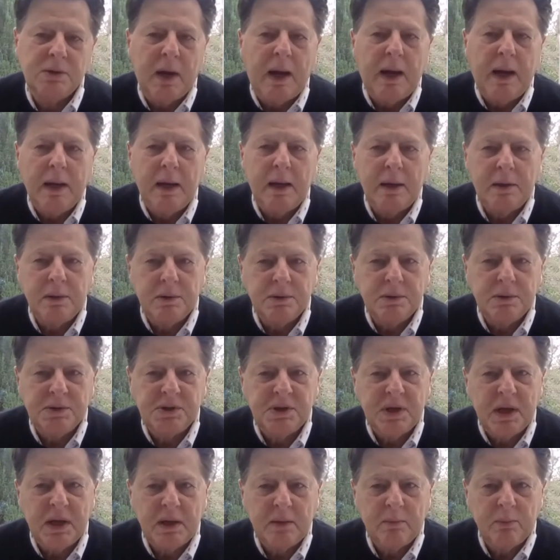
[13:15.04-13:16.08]
I
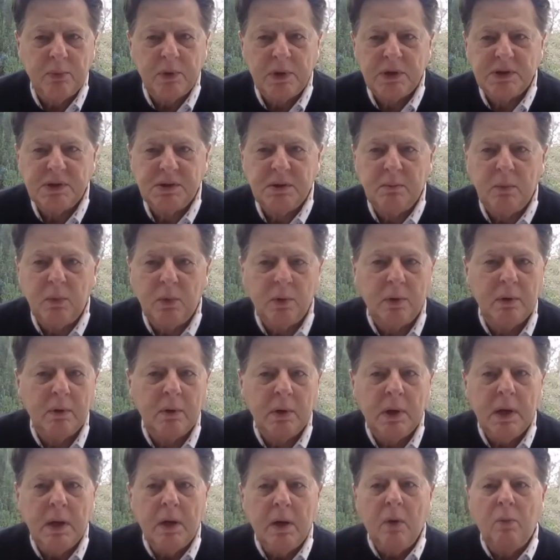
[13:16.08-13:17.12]
understand bricks and
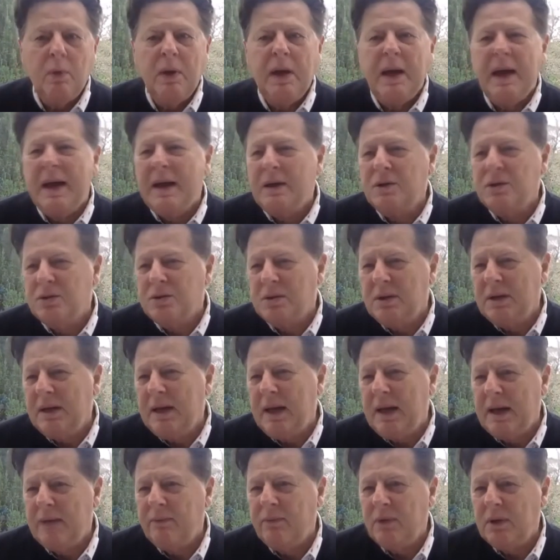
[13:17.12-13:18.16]
mortar. We actually
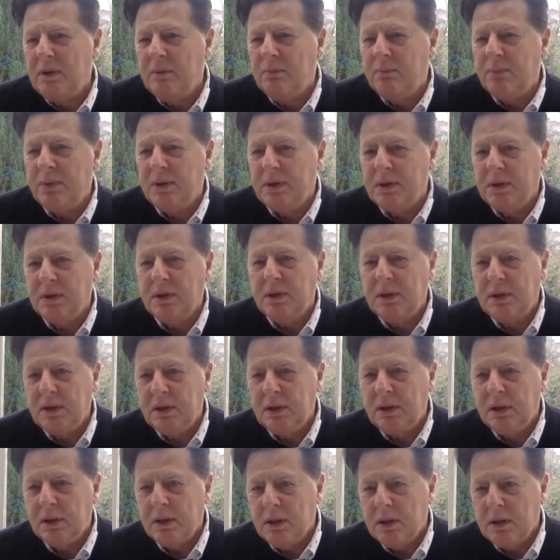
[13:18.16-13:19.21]
have the
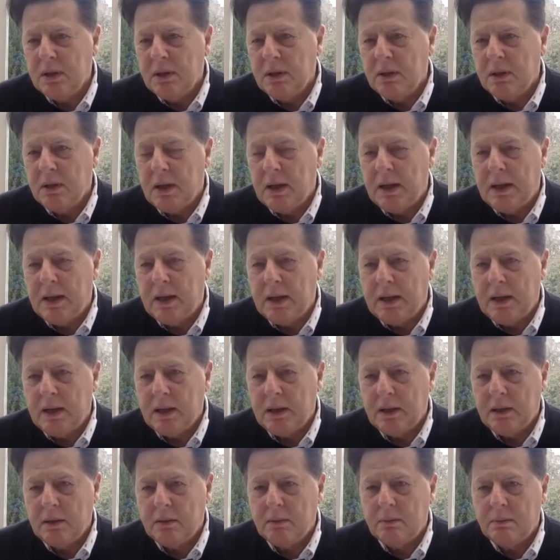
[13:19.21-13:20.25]
ability
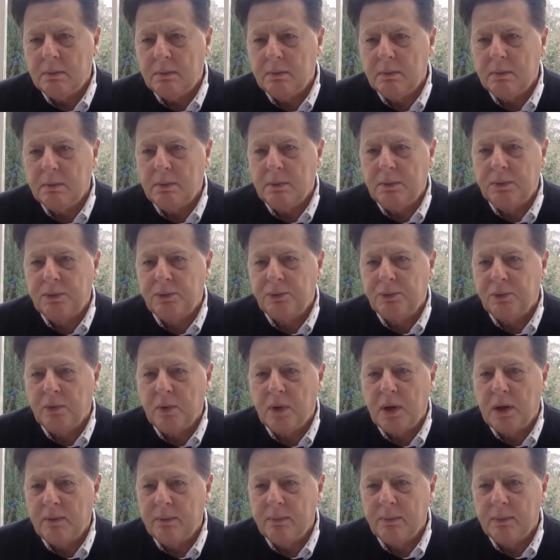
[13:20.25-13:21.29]
uh,
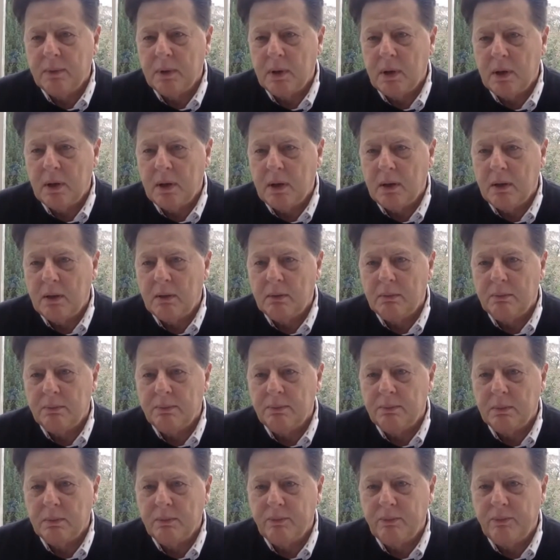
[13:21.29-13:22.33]
through our
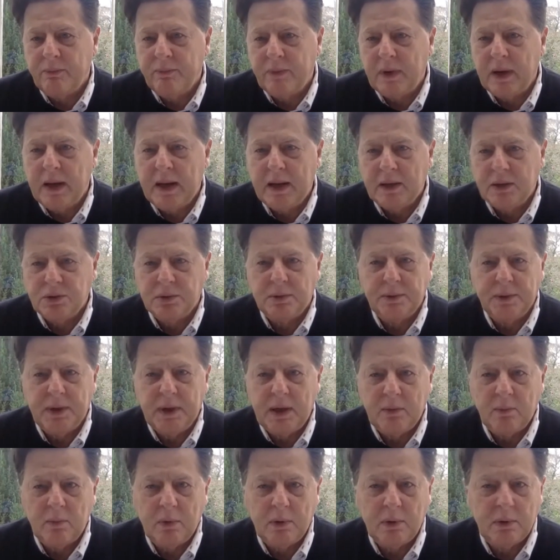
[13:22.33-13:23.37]
financial
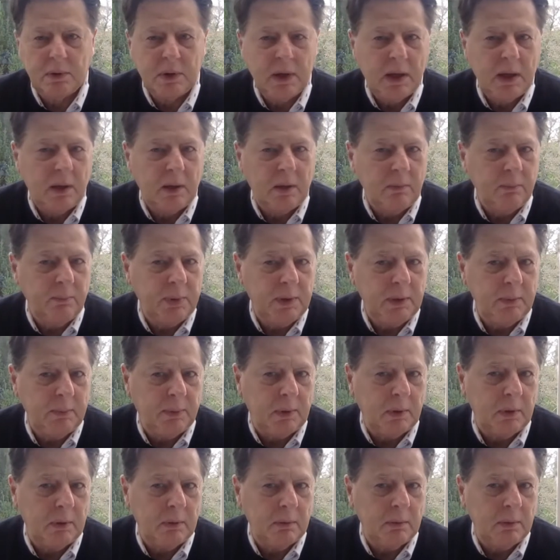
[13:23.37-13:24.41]
network to help
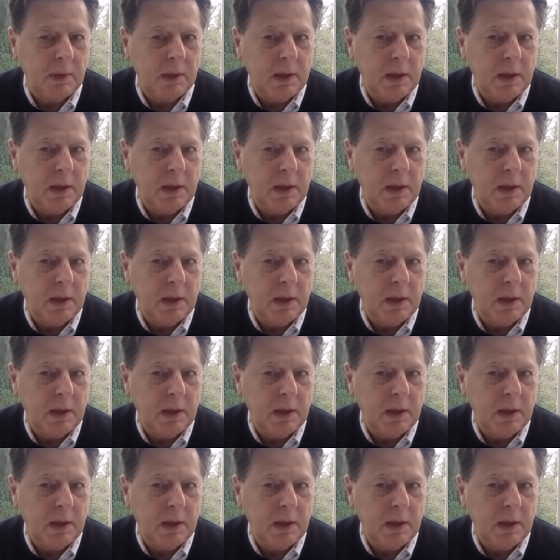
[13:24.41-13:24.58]
people